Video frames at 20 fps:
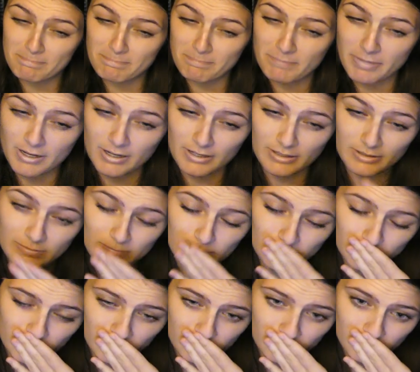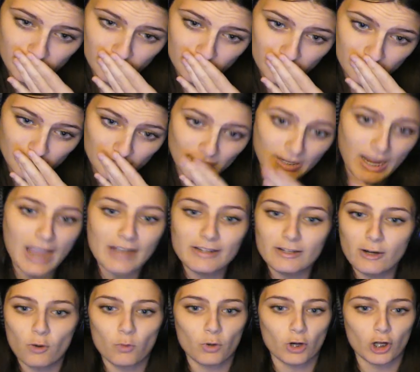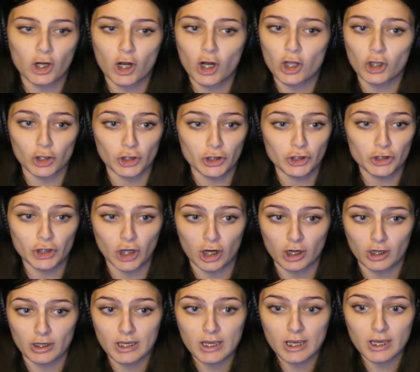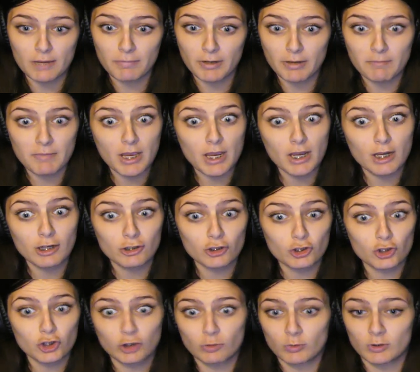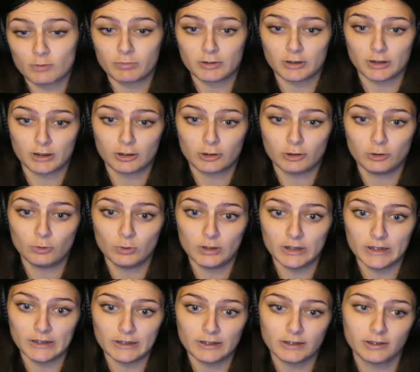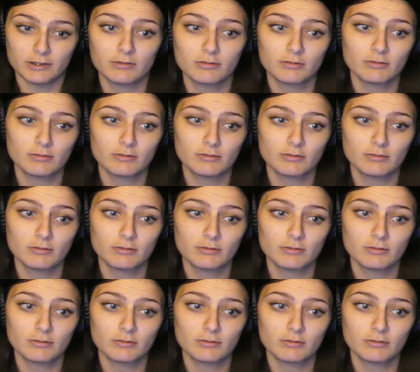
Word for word: But I don't want to call her a junkie, but I mean, she went back to it.